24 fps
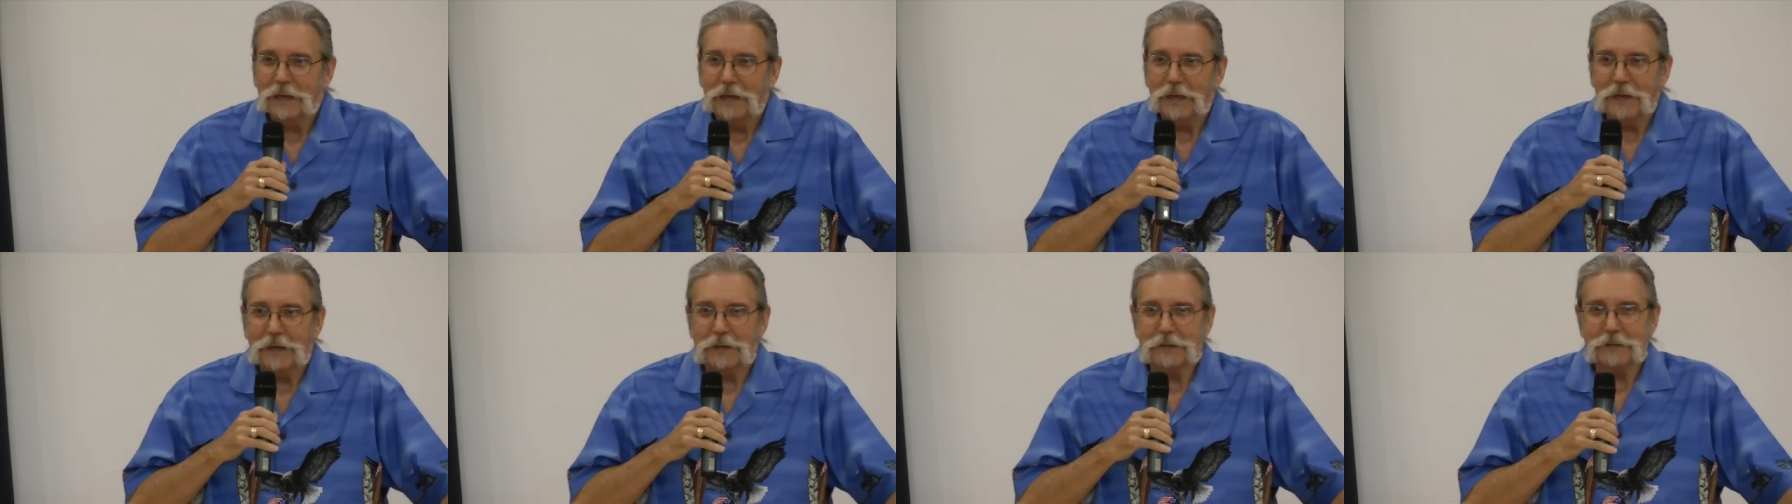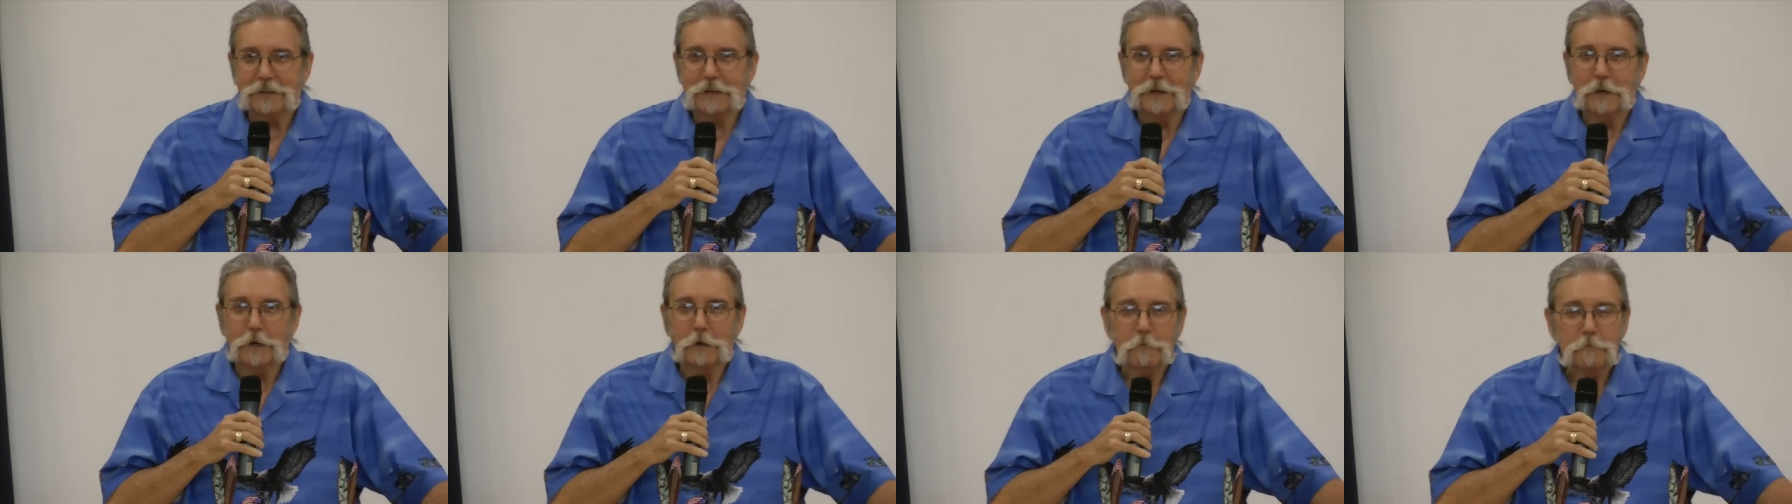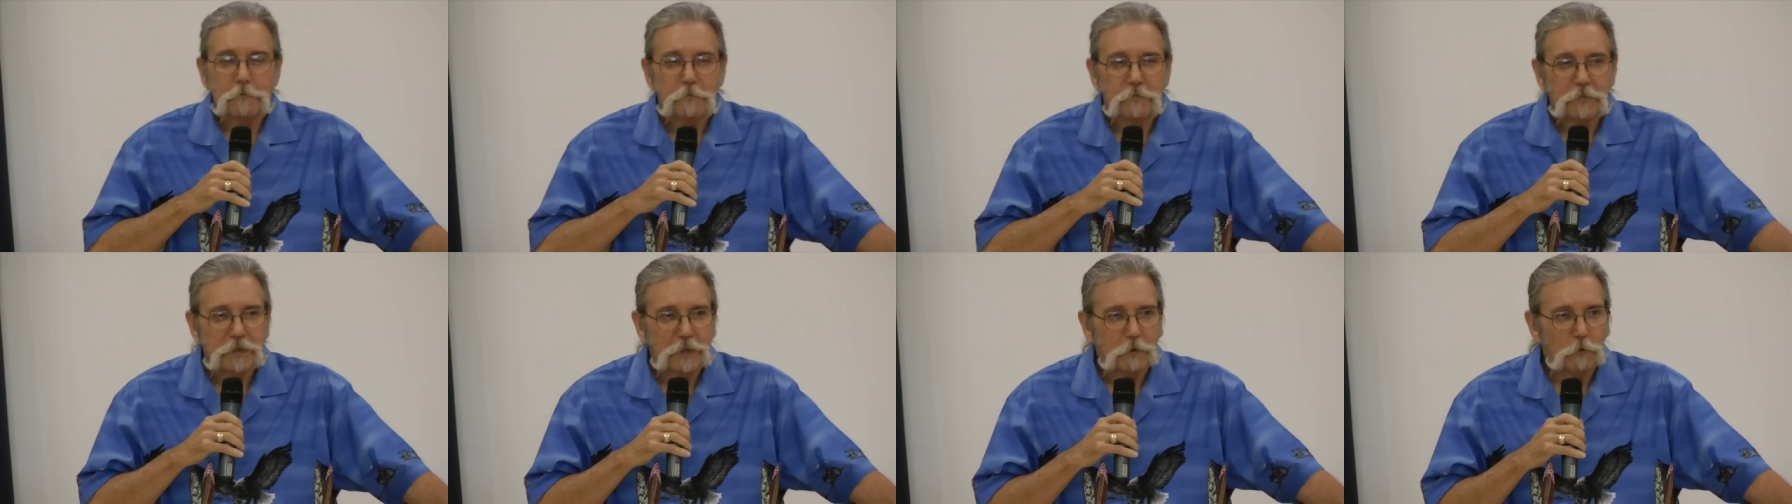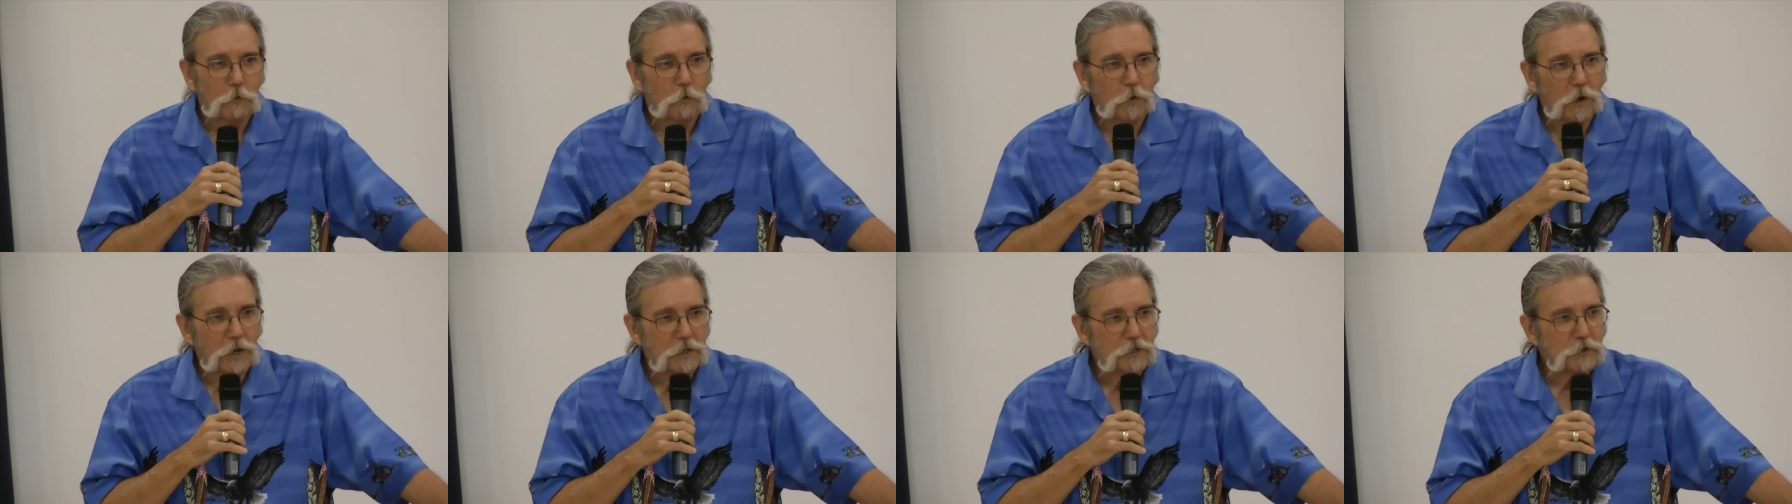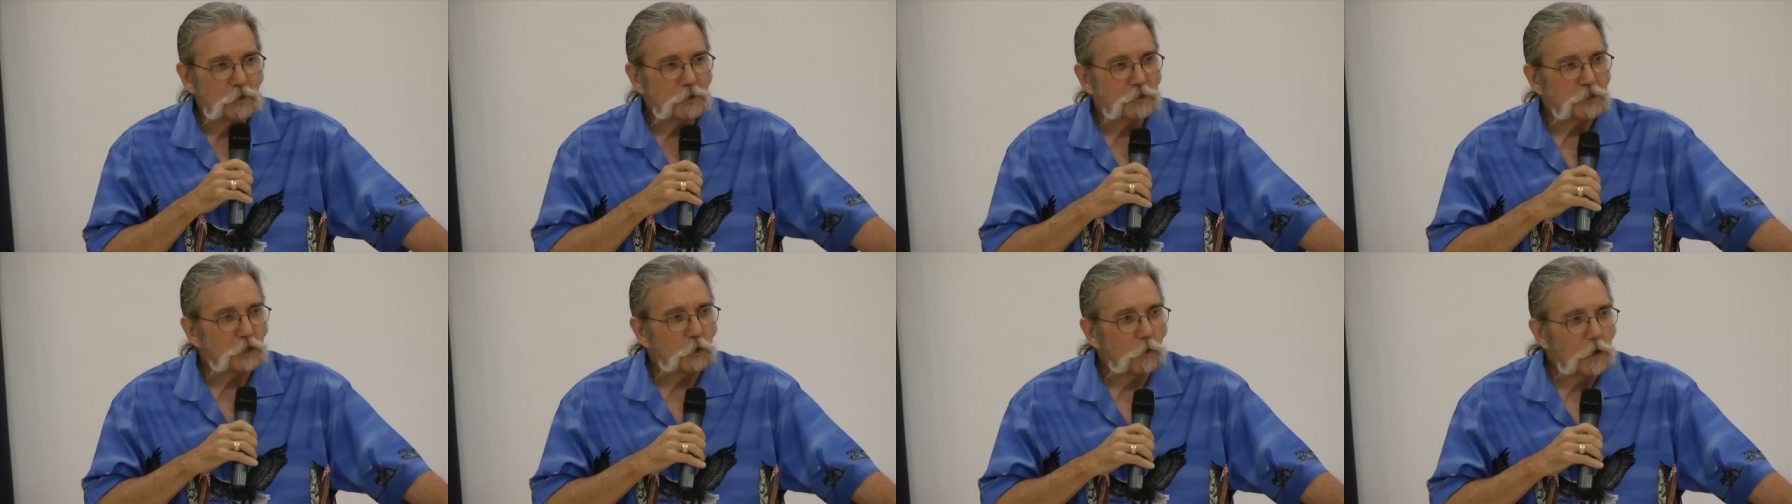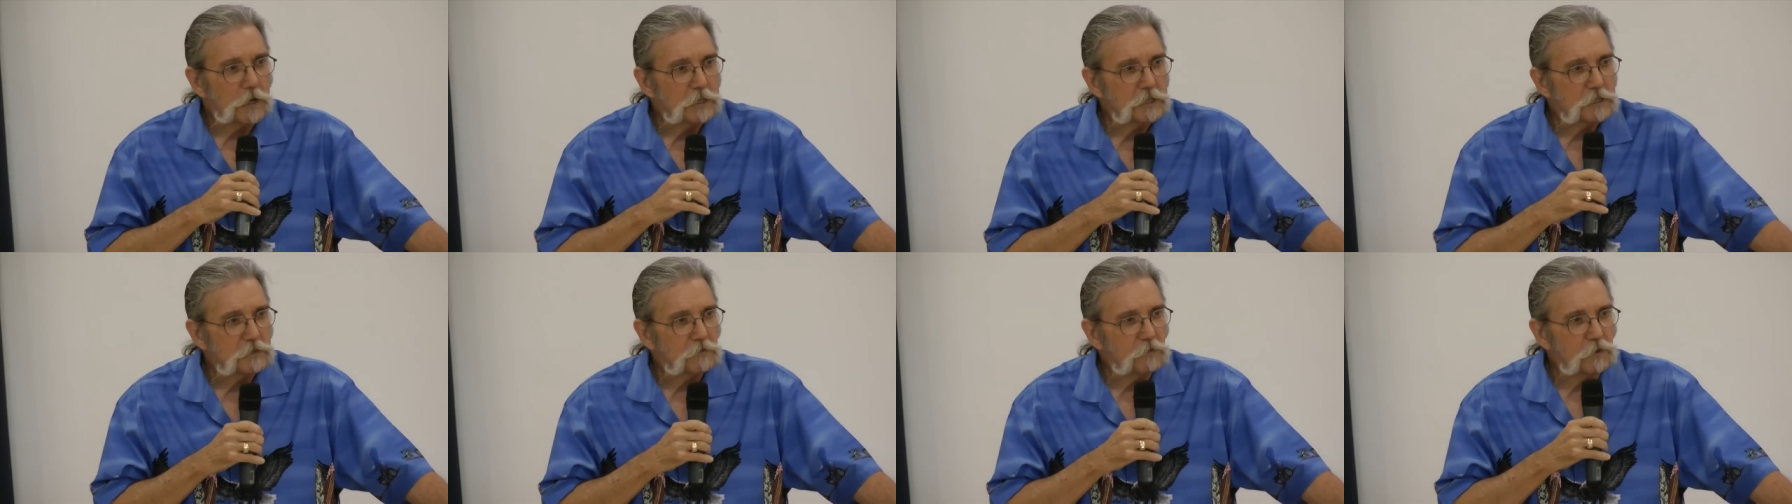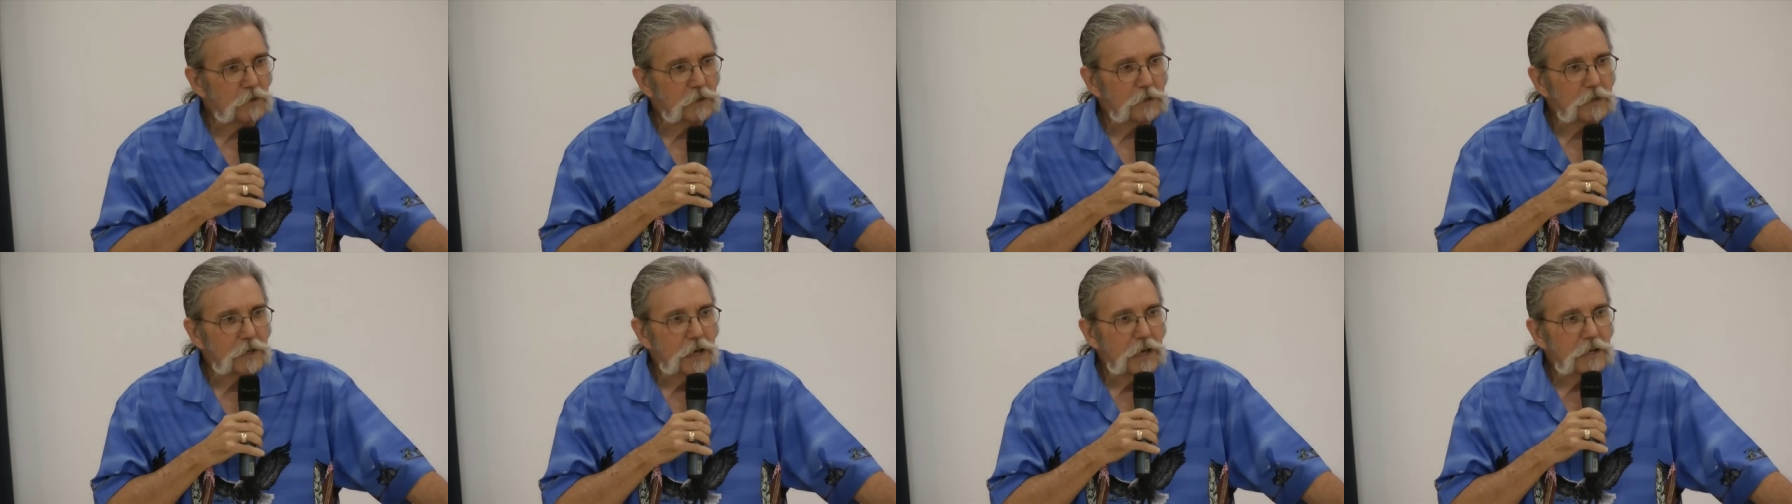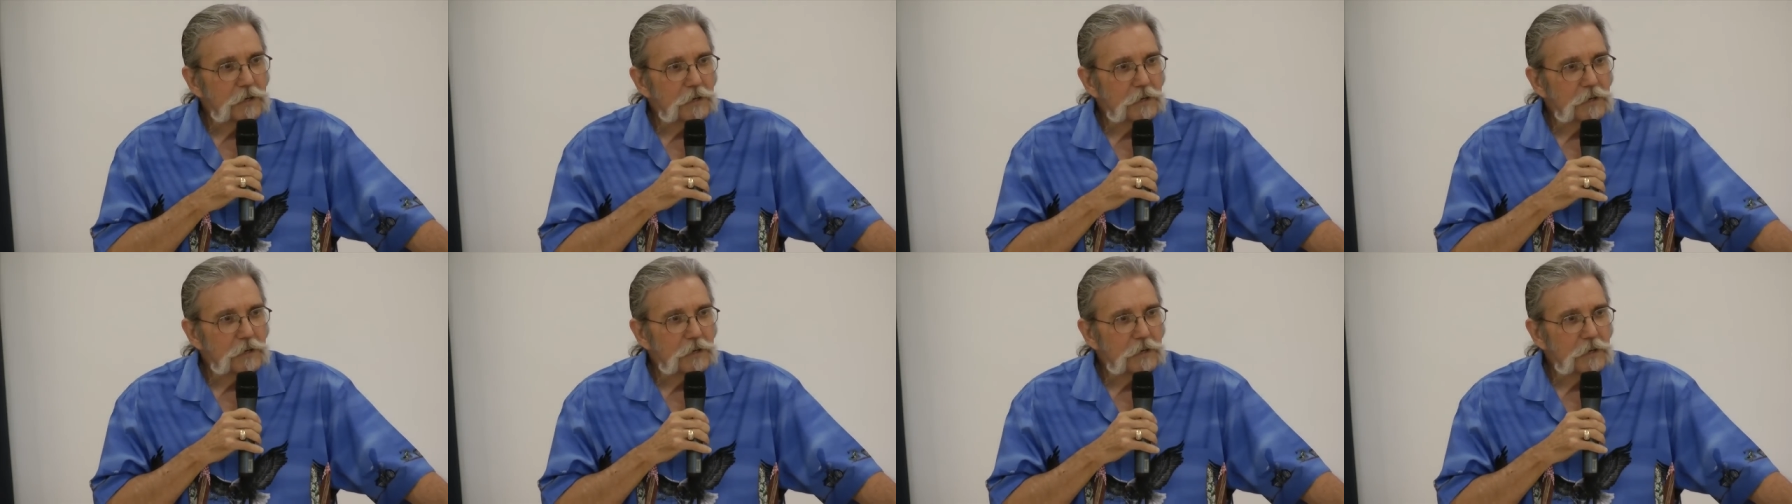And Rogers gracefully